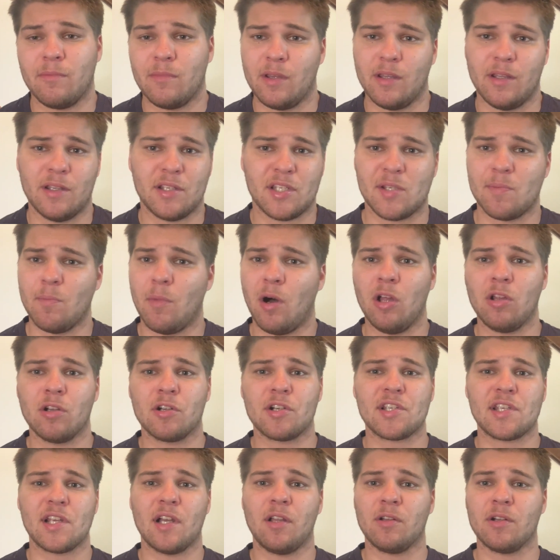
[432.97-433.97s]
smaller
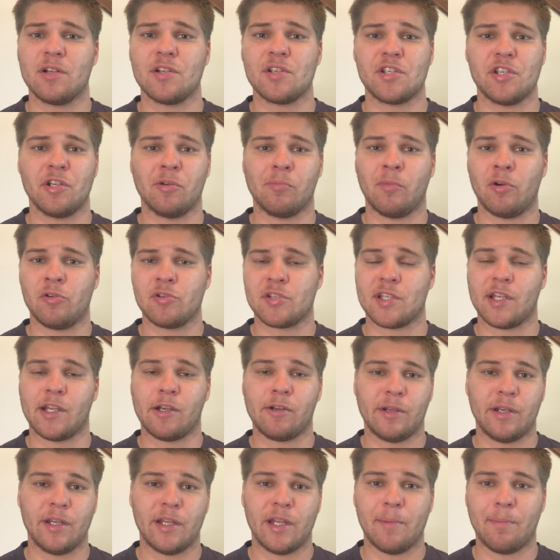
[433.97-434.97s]
sellers, you're most
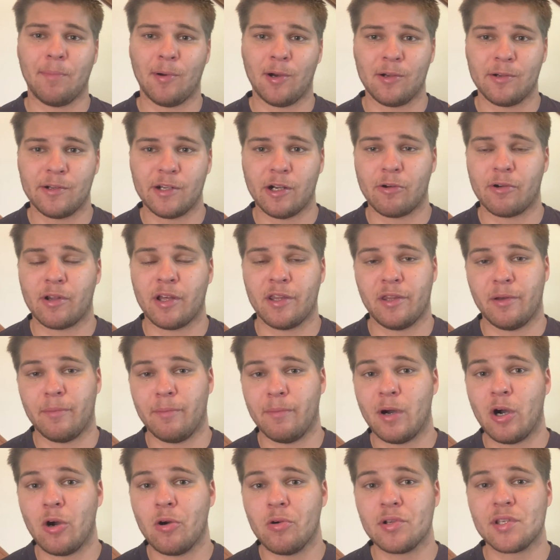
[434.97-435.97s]
likely to get burnt out on the
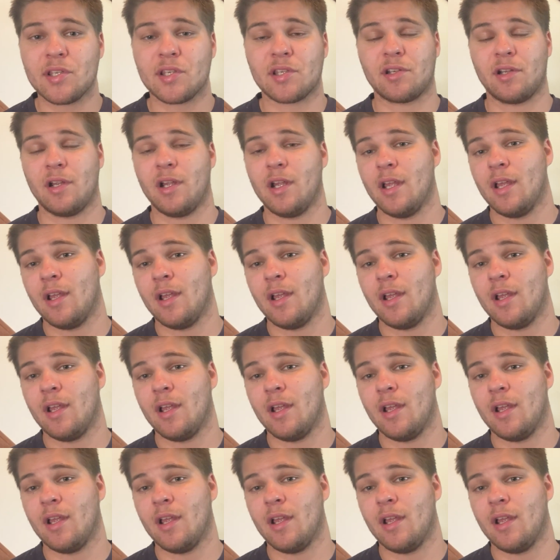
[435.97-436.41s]
most.